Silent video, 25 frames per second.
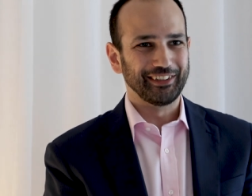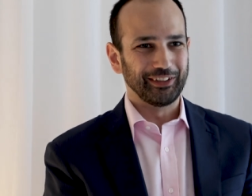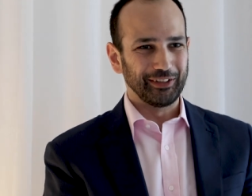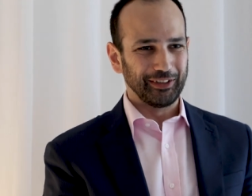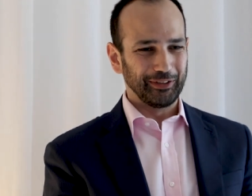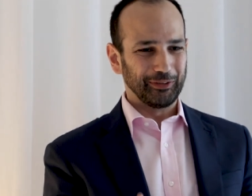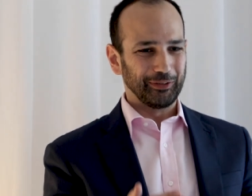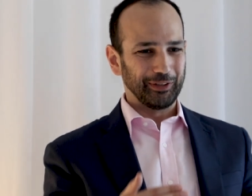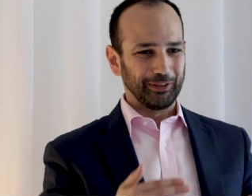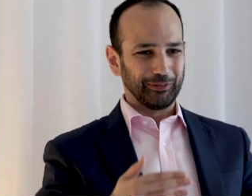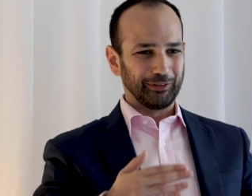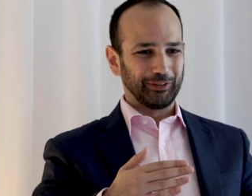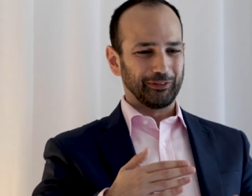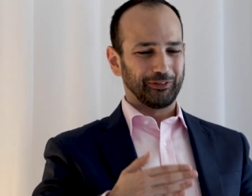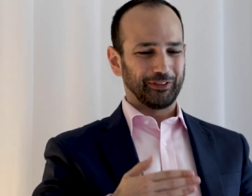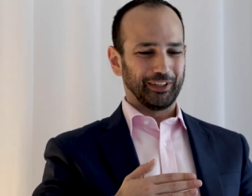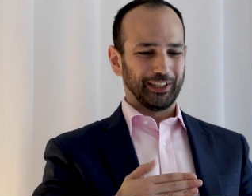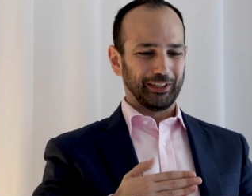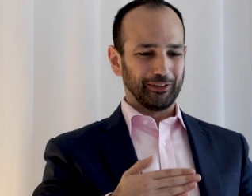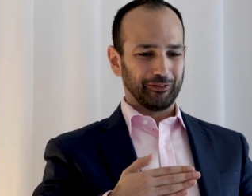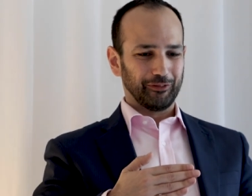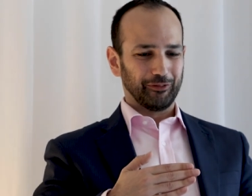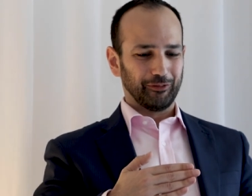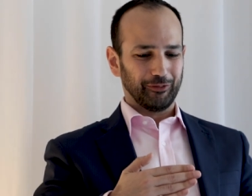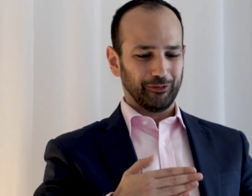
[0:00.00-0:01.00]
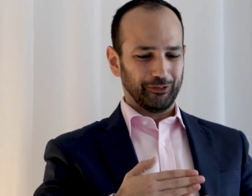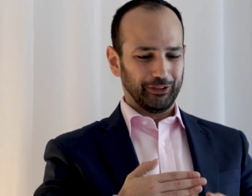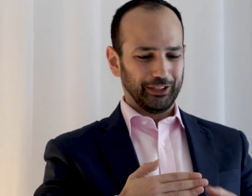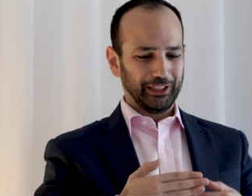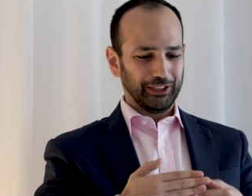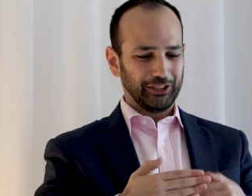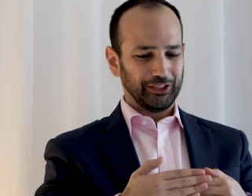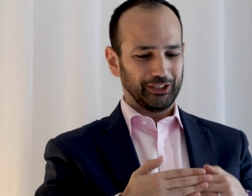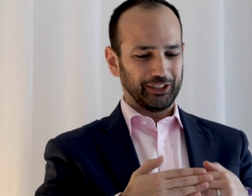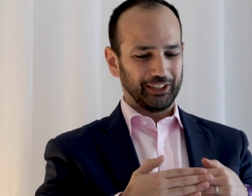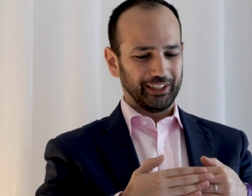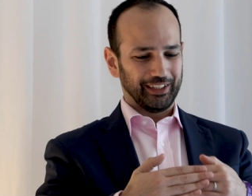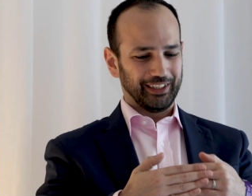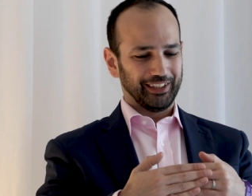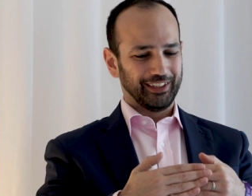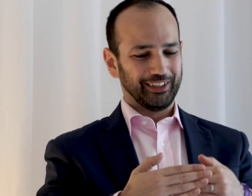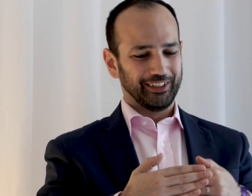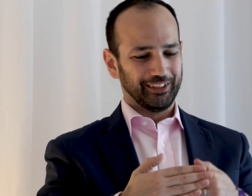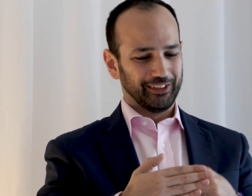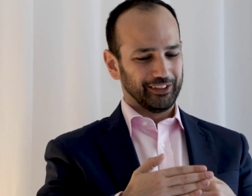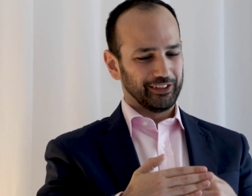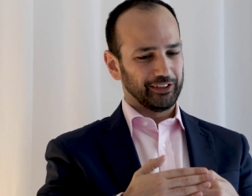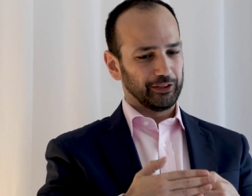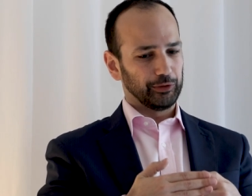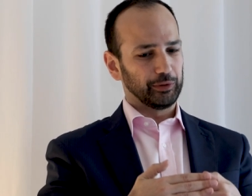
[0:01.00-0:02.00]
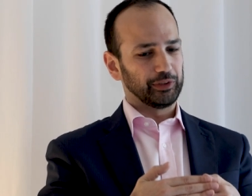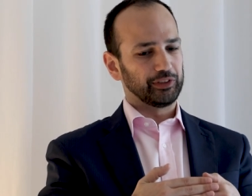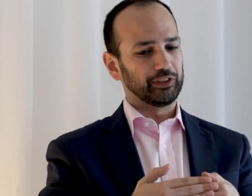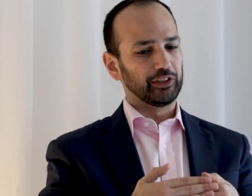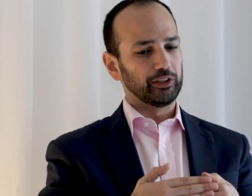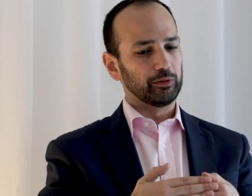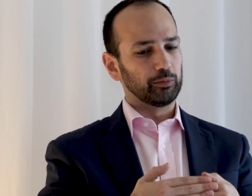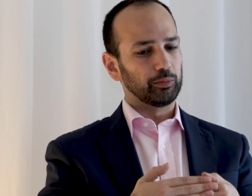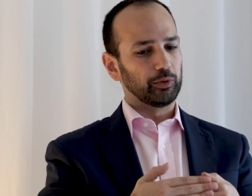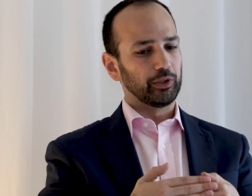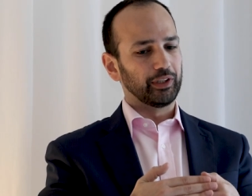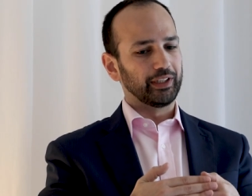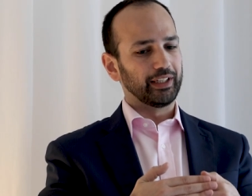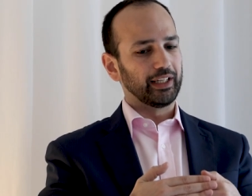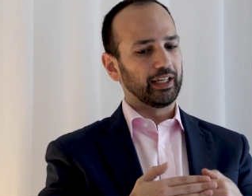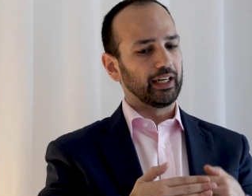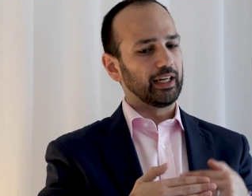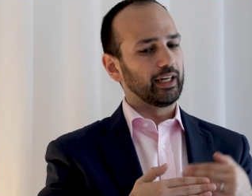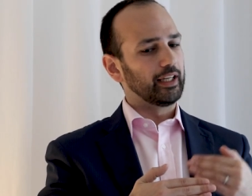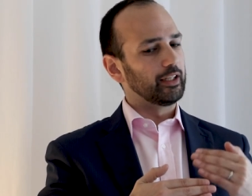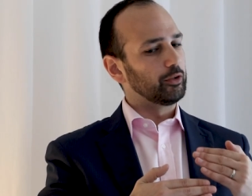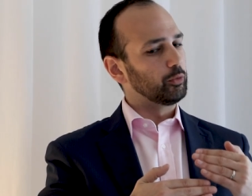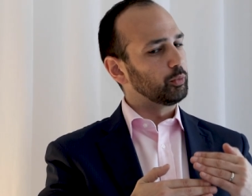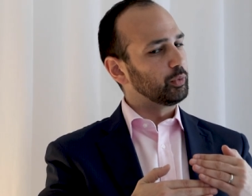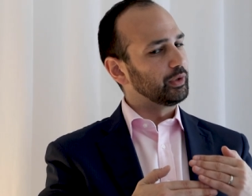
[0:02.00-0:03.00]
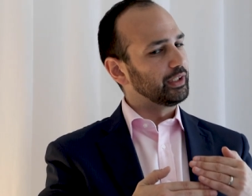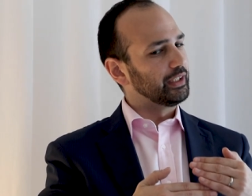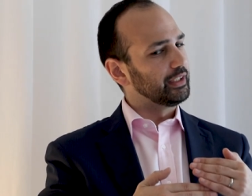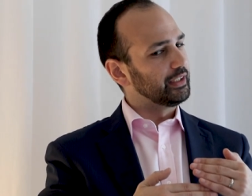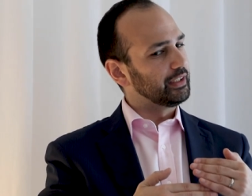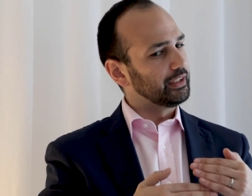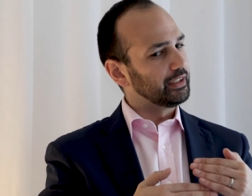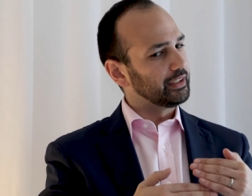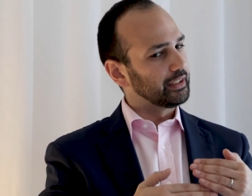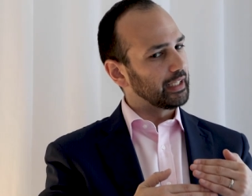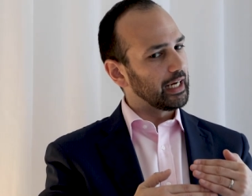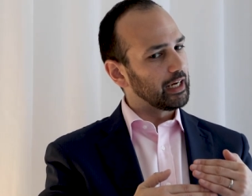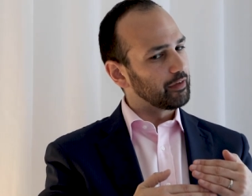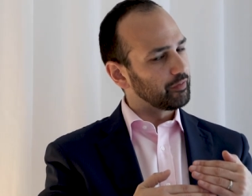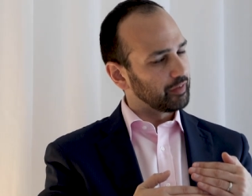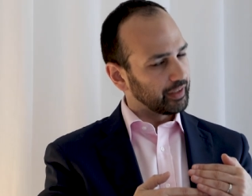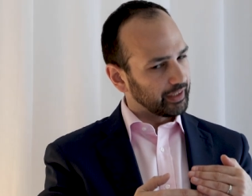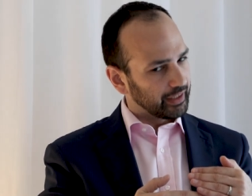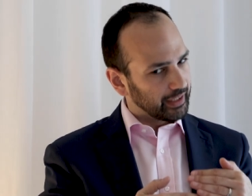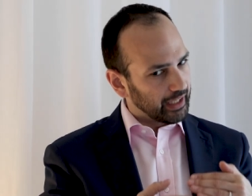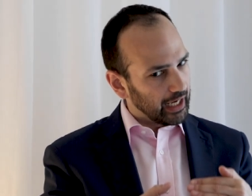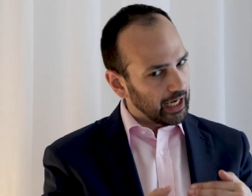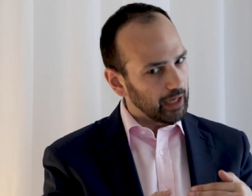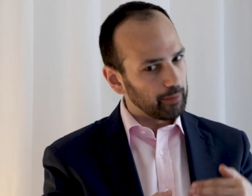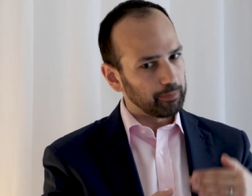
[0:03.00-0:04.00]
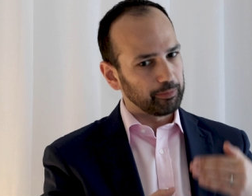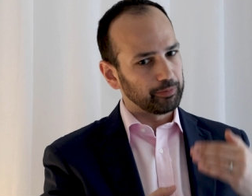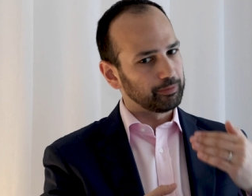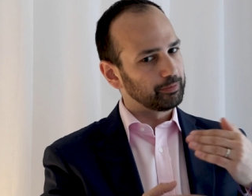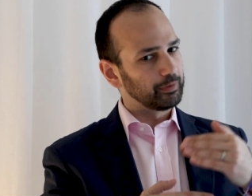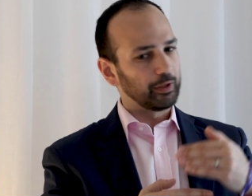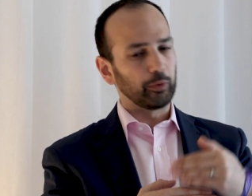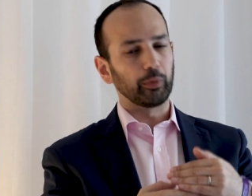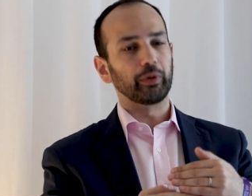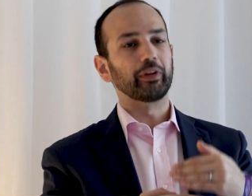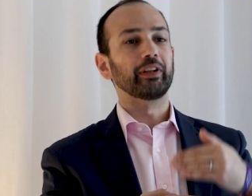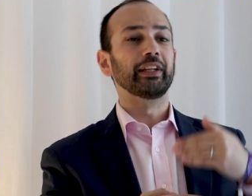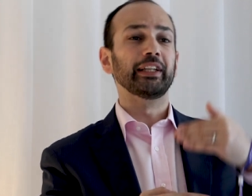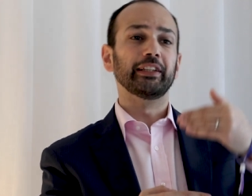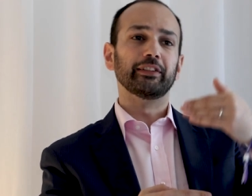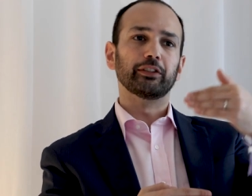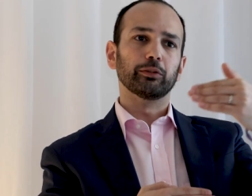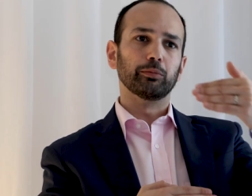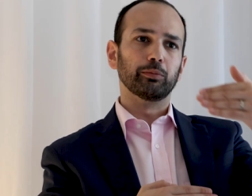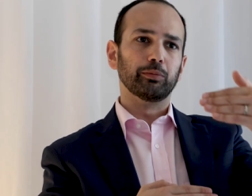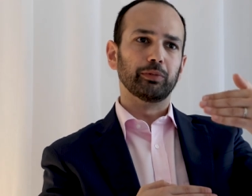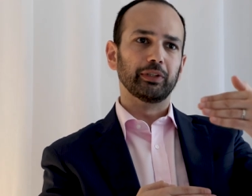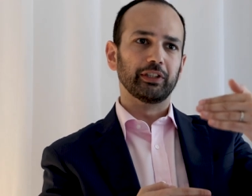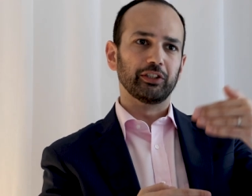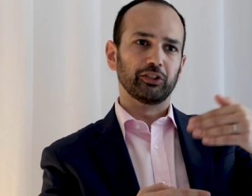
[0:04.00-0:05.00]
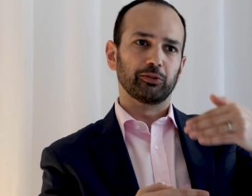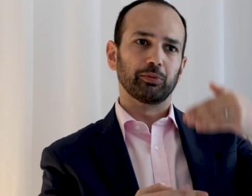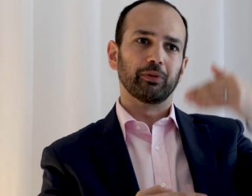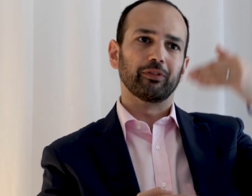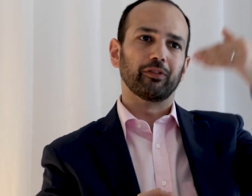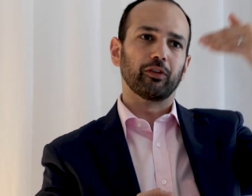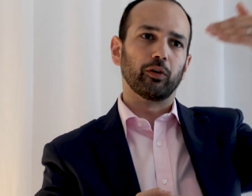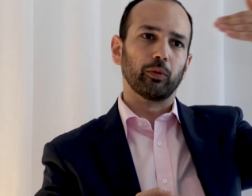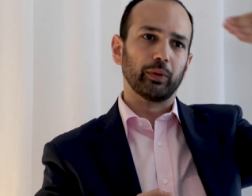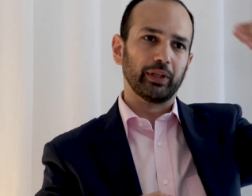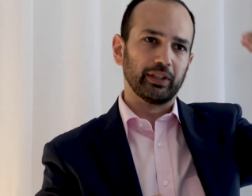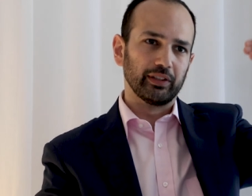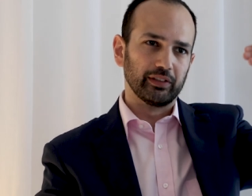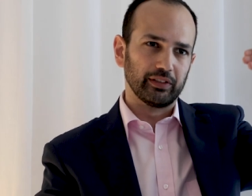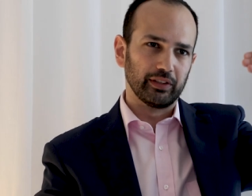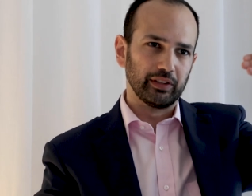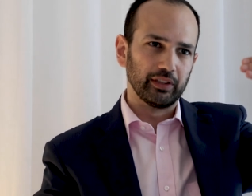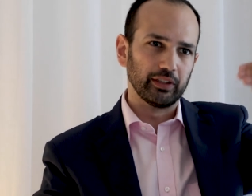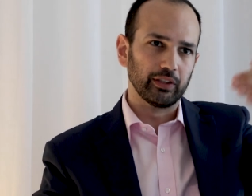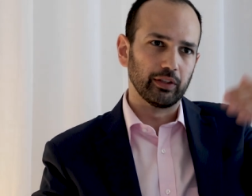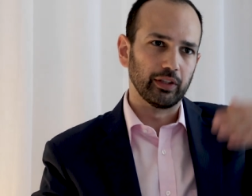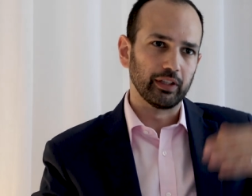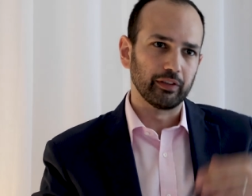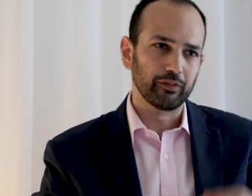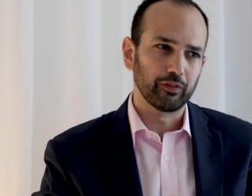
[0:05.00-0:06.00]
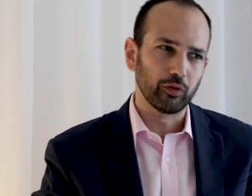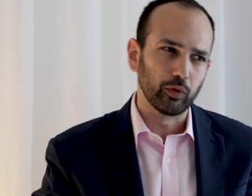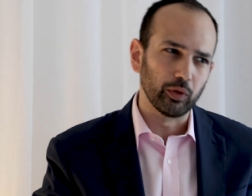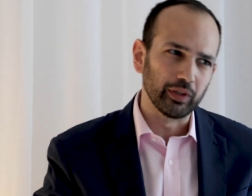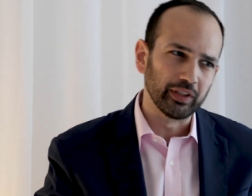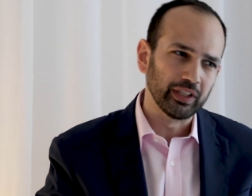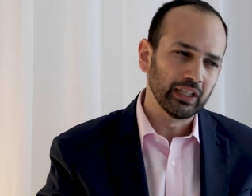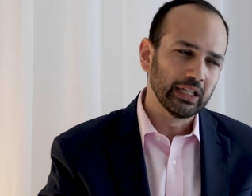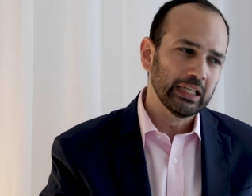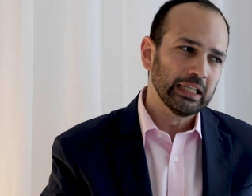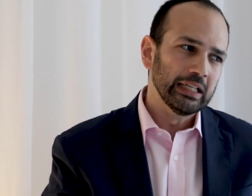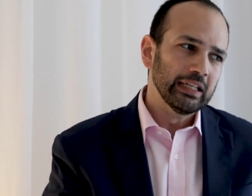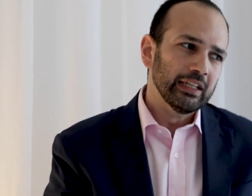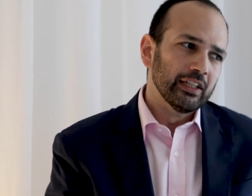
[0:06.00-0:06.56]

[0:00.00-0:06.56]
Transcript: So we, we've kind of reached to a certain point and we have a gap that we need to bridge before we continue going forward.